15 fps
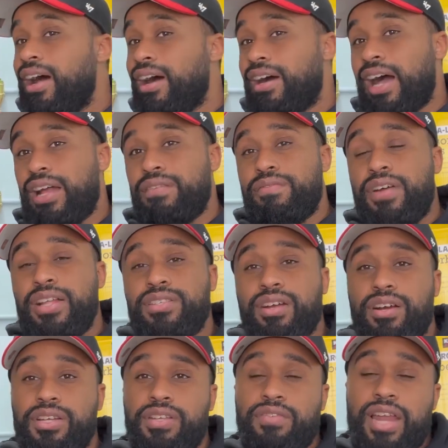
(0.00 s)
A lot of vets
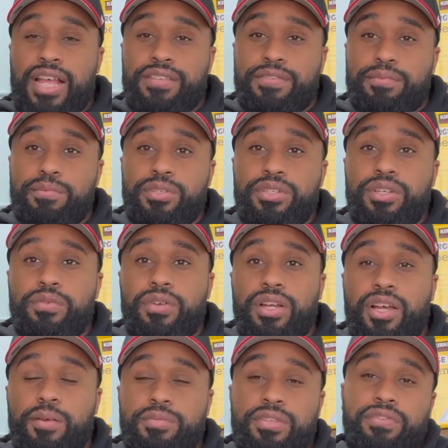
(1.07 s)
aren't even as familiar when
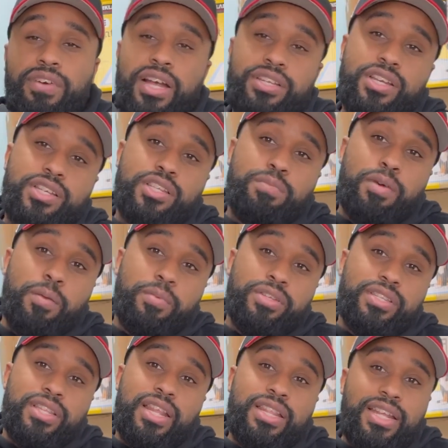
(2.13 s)
it comes to flat chested
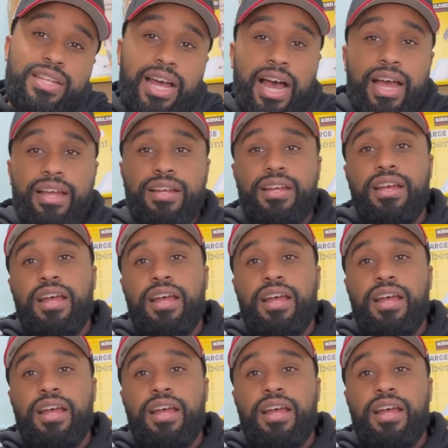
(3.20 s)
puppies, and then they die.